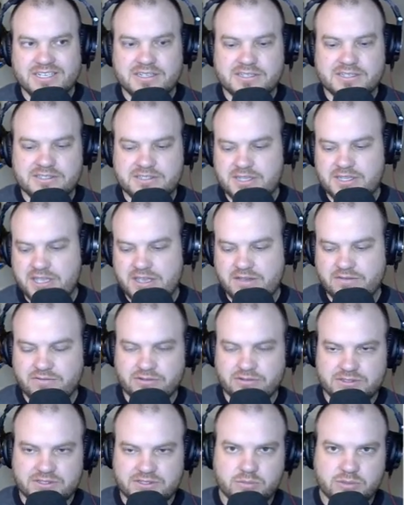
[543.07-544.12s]
seeking
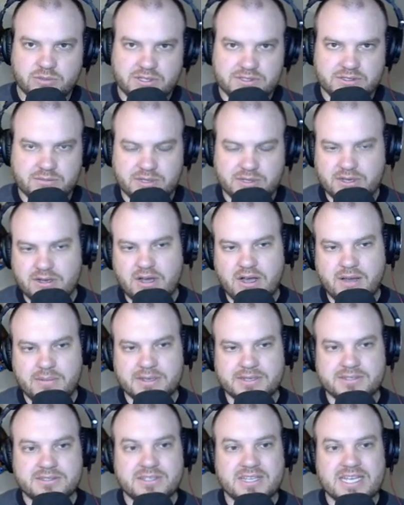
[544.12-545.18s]
for symbolism in
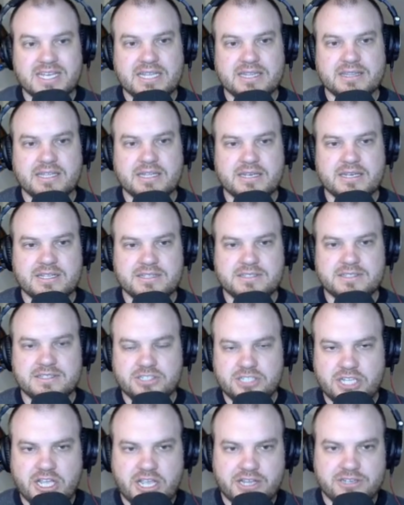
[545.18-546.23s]
comics that needs to
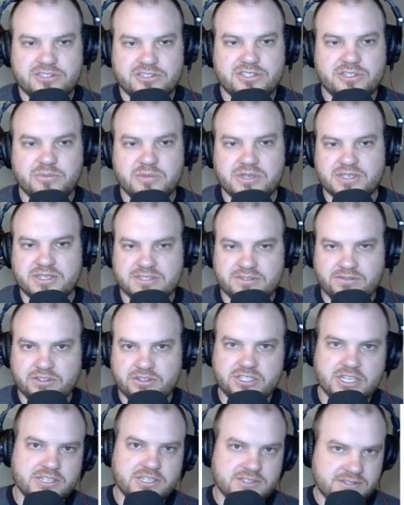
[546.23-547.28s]
change, because if you
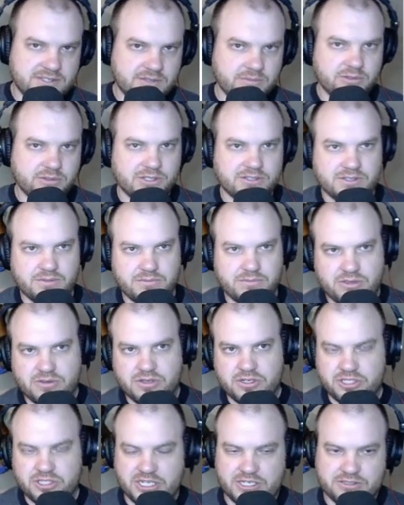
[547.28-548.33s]
change the symbolism, you
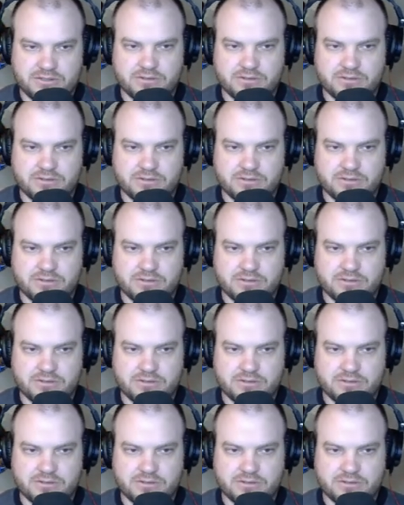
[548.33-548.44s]
can change the